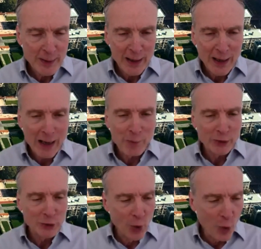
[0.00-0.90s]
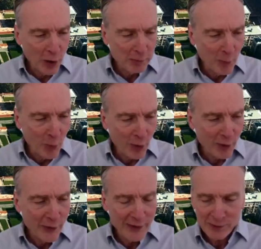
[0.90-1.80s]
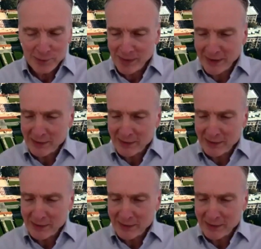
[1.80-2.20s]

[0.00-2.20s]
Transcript: I won't go on more on this, but